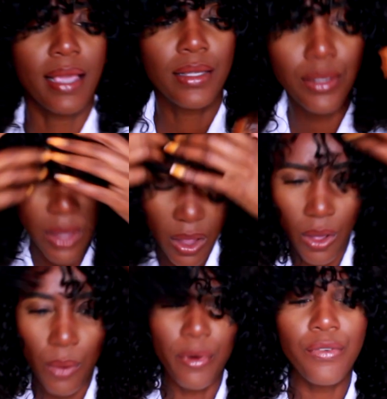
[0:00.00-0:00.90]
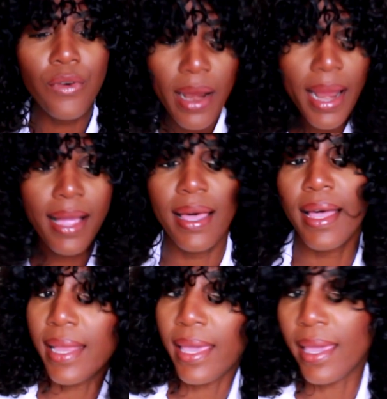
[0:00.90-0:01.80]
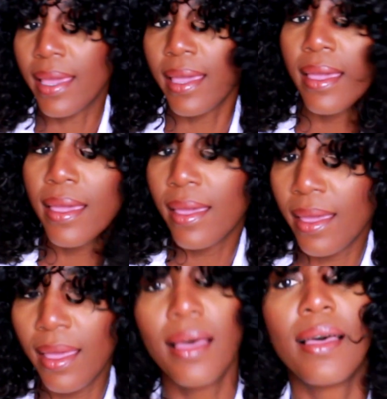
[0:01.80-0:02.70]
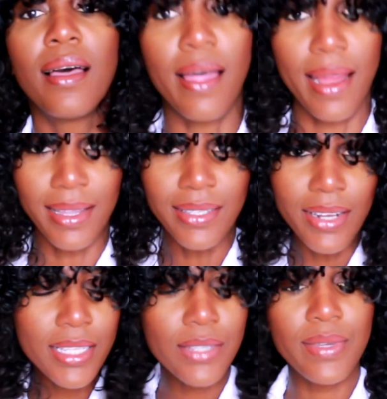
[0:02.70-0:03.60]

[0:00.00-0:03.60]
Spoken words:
So before I cut it, all right, so this is